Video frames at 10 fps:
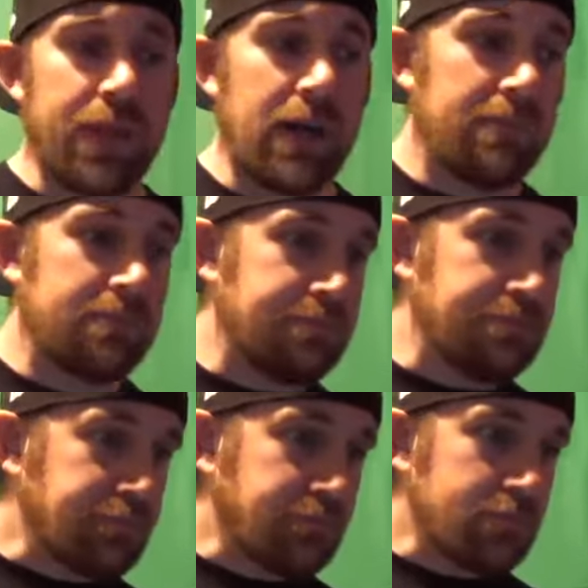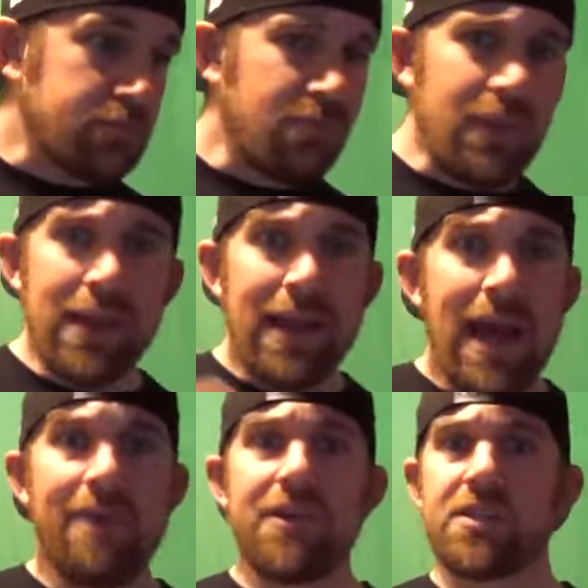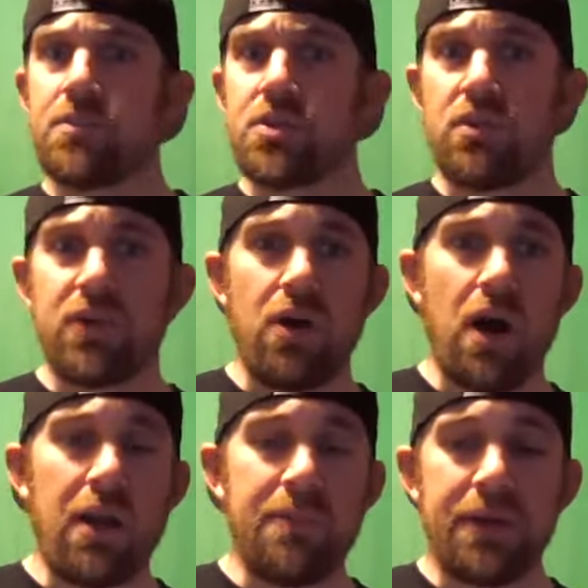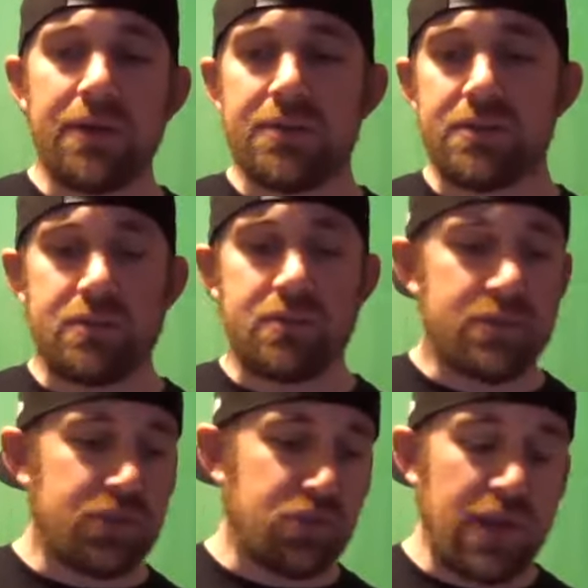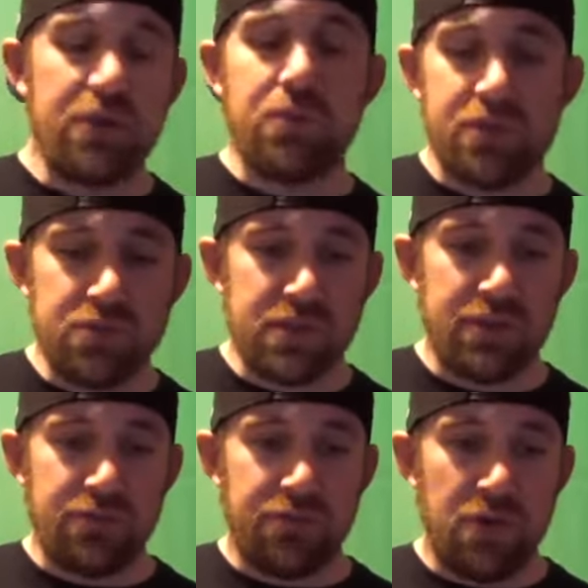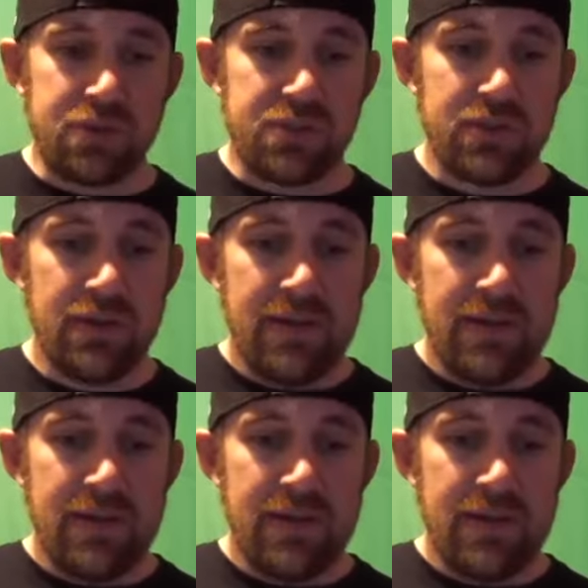Um, and having some sort of economy to, to trade with those other folks.